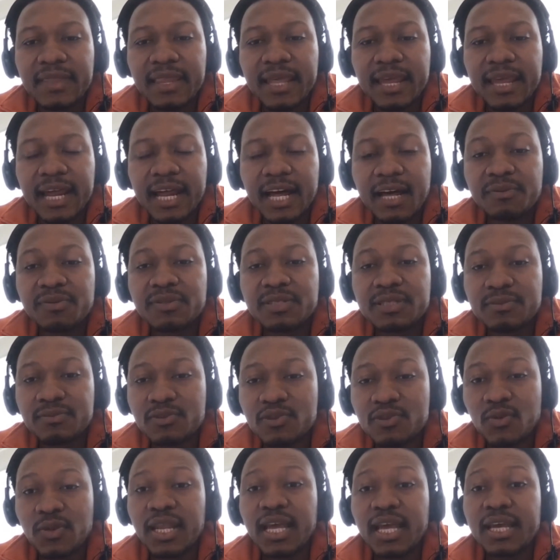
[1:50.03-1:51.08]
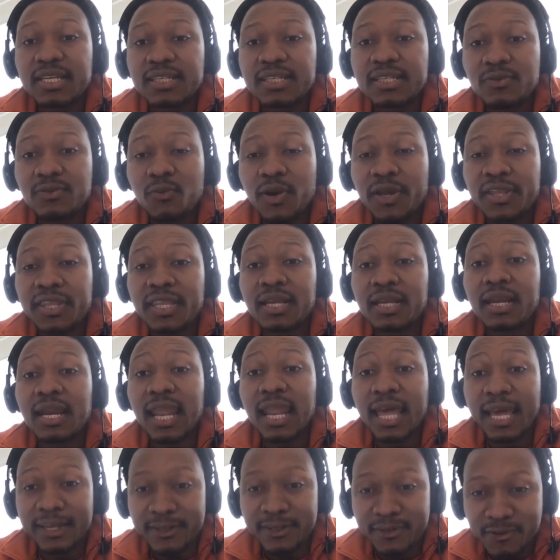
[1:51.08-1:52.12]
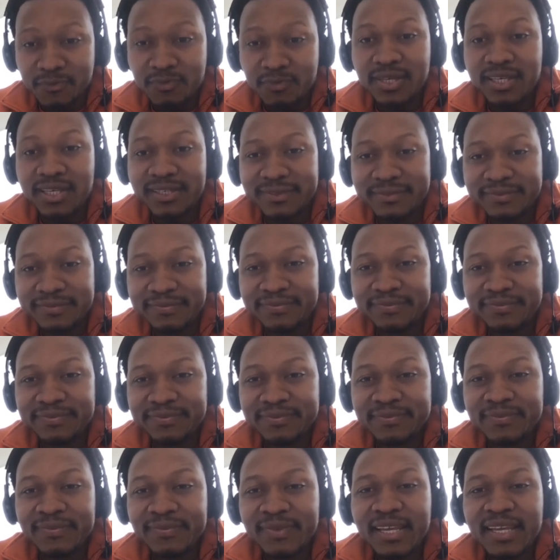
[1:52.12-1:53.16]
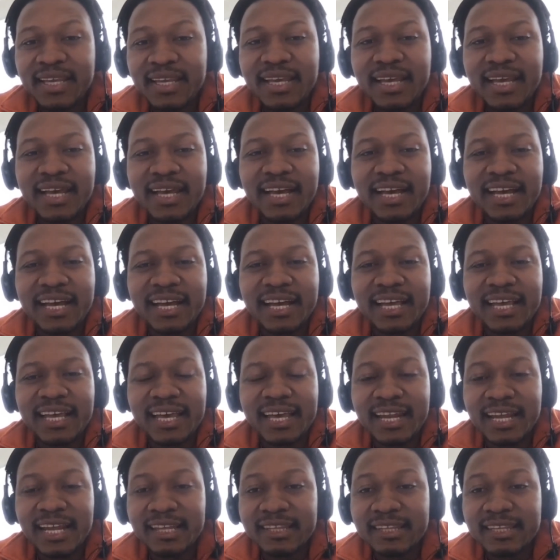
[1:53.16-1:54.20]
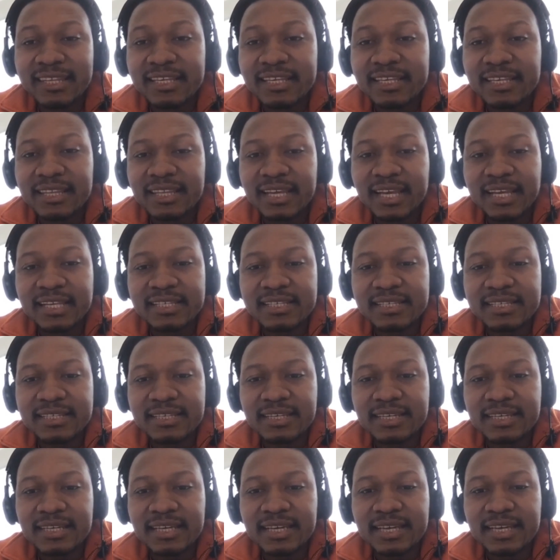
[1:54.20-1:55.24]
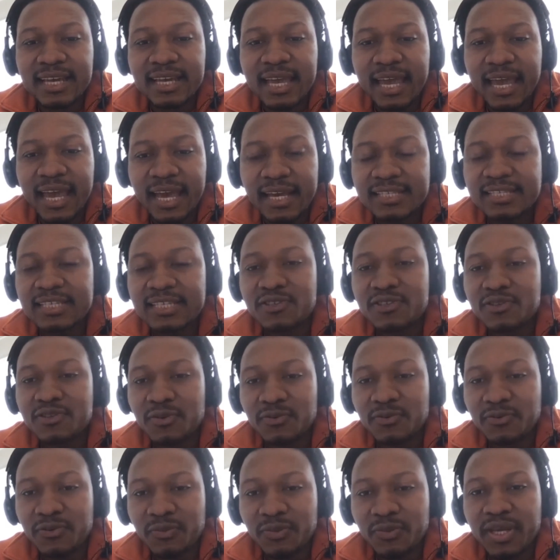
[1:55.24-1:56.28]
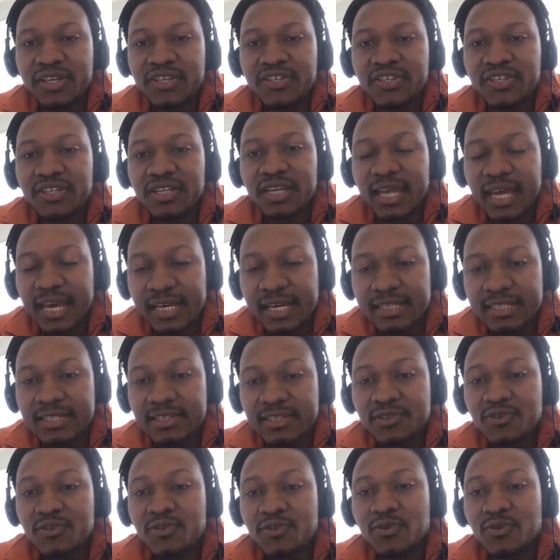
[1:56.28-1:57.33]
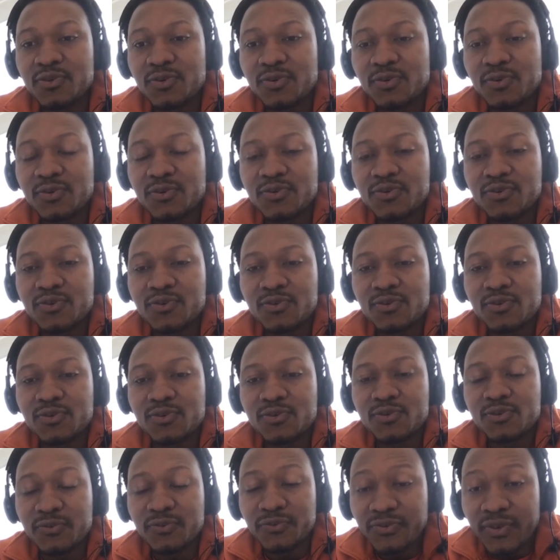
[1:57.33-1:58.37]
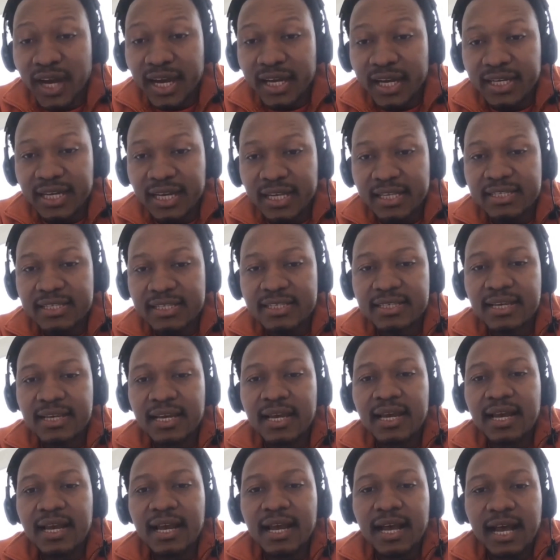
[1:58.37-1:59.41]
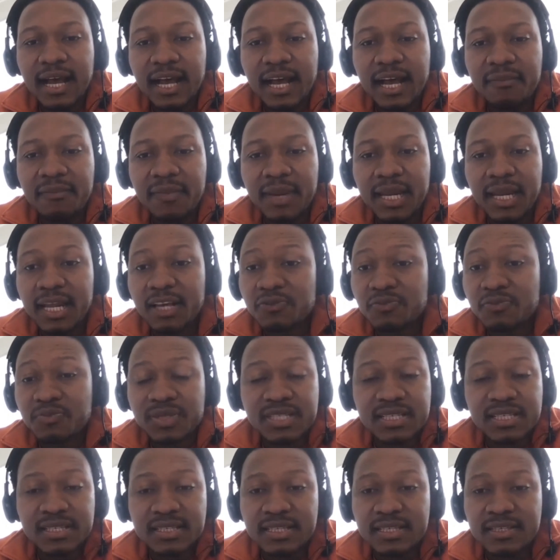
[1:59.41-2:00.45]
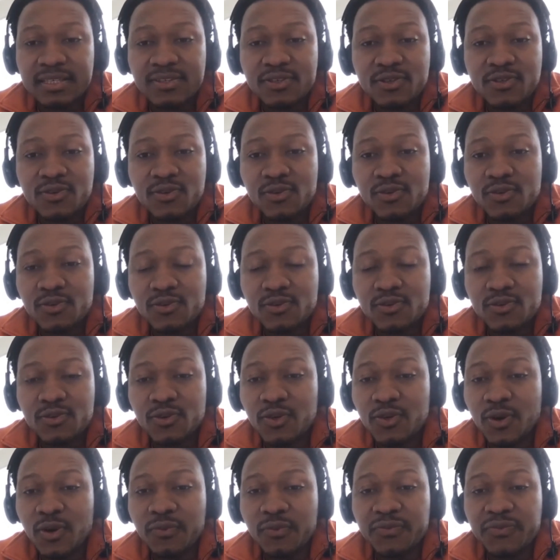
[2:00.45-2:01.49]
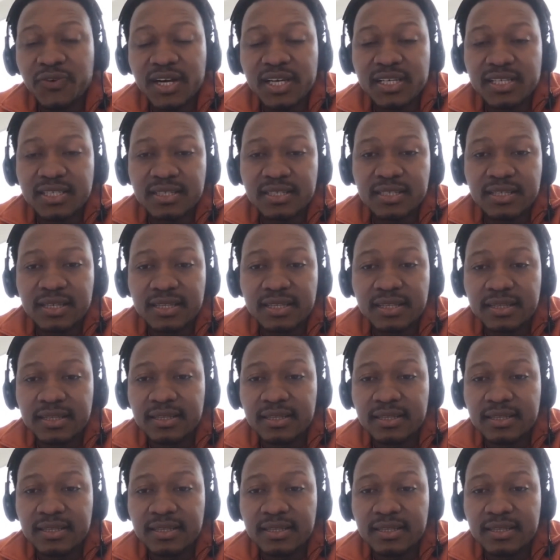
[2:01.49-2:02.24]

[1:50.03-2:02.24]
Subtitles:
helps them to land where they'd like to be. And I think that's access to information, access to finance. Allows businesses to grow faster than